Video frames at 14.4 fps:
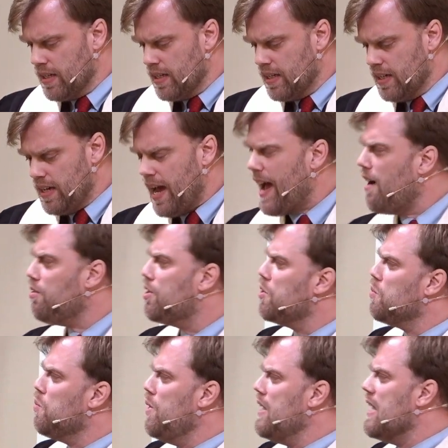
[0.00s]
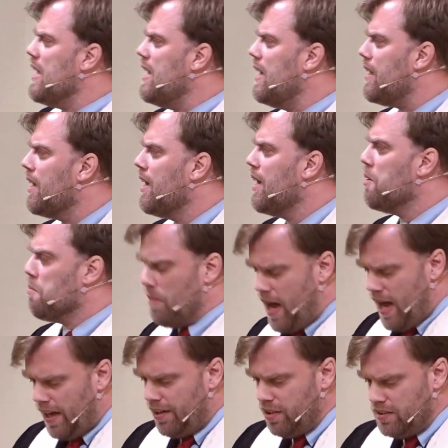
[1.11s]
Uh, how could we,
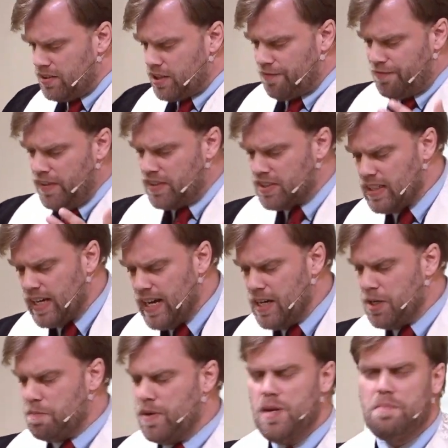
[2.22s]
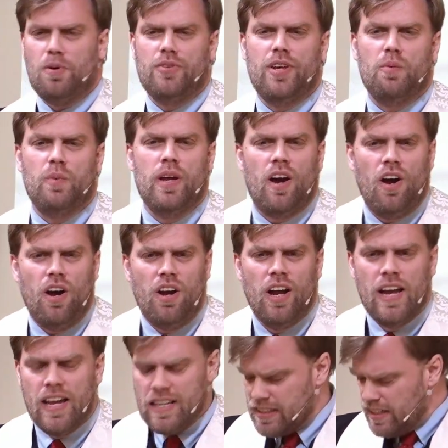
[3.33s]
modern, sophisticated people that we are,
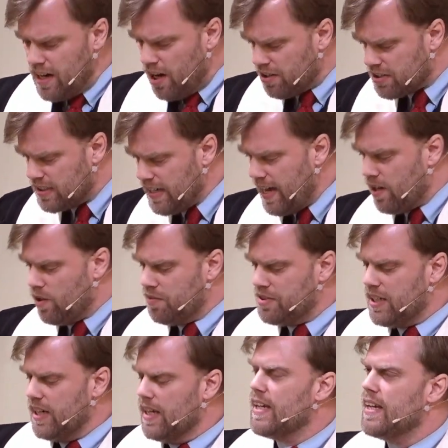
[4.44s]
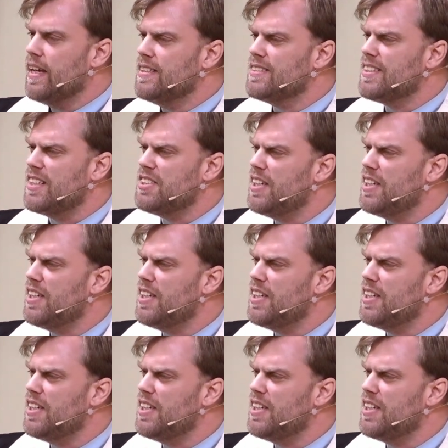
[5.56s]
see ourselves in such